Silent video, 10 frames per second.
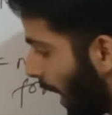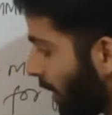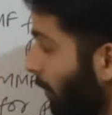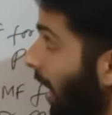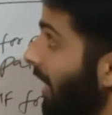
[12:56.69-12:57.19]

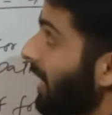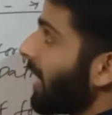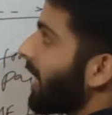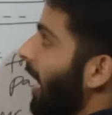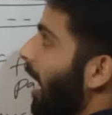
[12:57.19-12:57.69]
and for
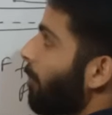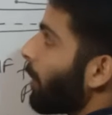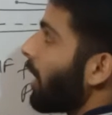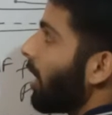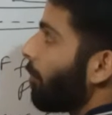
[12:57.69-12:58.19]
ear
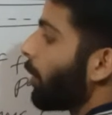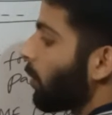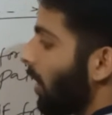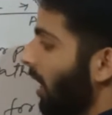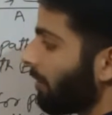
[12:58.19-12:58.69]
gap mu
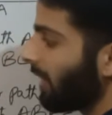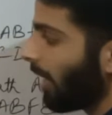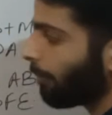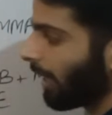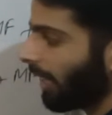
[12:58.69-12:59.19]
naught will
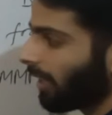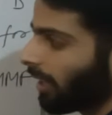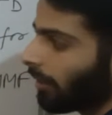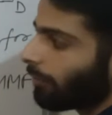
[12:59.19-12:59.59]
apply.